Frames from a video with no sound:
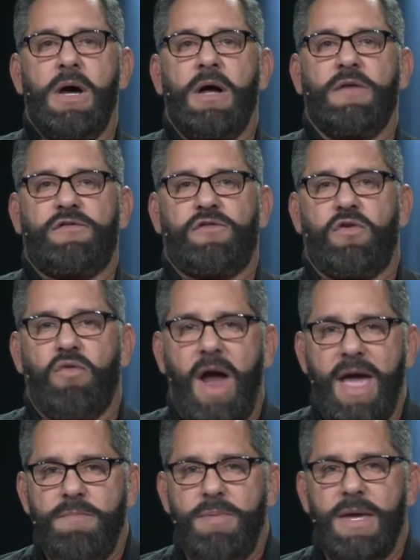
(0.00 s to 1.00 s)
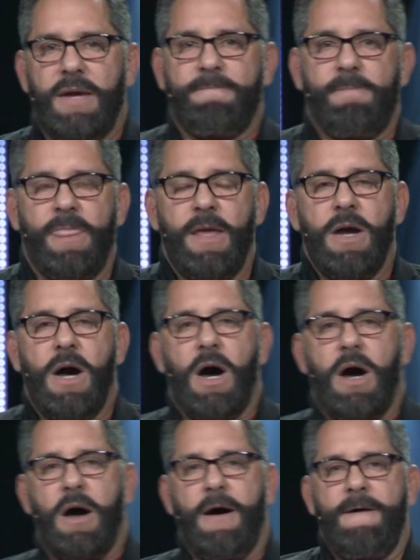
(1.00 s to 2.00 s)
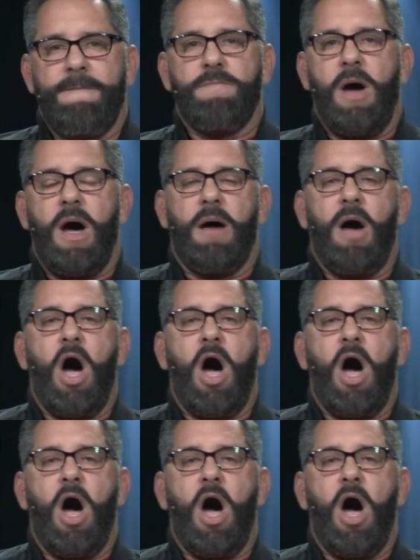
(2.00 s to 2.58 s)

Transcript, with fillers: ascribing um, a,